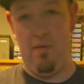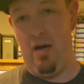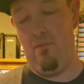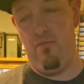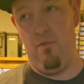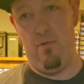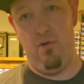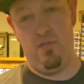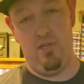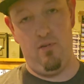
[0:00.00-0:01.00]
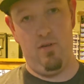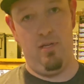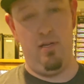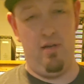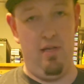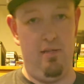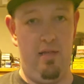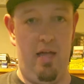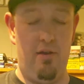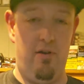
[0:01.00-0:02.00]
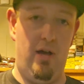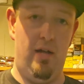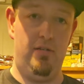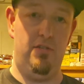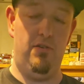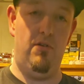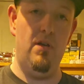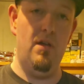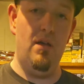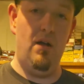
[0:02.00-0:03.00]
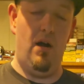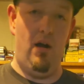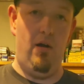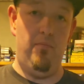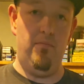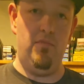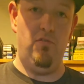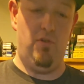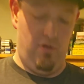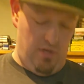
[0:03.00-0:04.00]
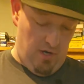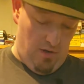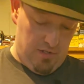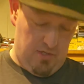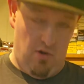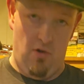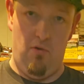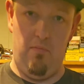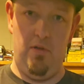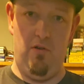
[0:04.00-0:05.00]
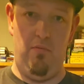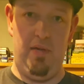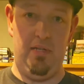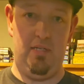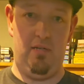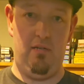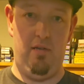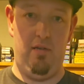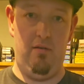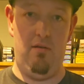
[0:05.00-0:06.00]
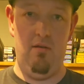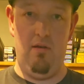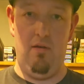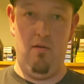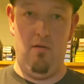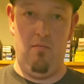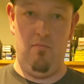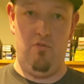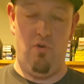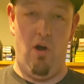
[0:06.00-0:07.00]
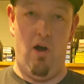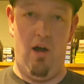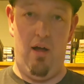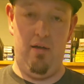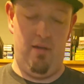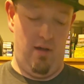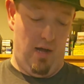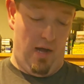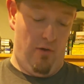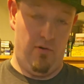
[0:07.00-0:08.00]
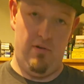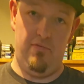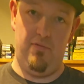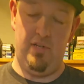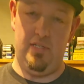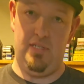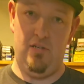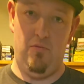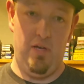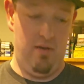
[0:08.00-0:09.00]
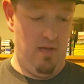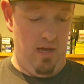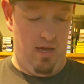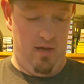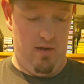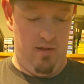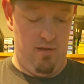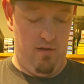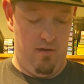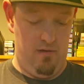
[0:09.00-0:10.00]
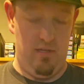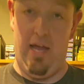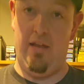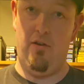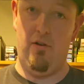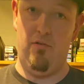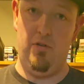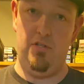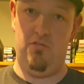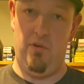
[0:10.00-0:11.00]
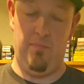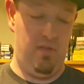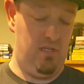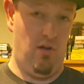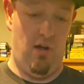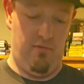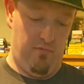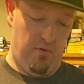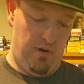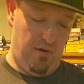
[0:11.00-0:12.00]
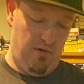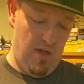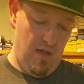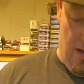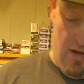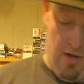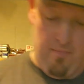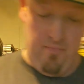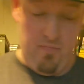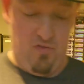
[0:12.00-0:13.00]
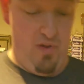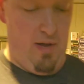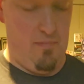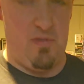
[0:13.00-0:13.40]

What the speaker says: in the bottom of your purse that you could get a lanyard onto, you could also, you know, basically draw out of concealment and the lanyard would strip this off for you. So yeah,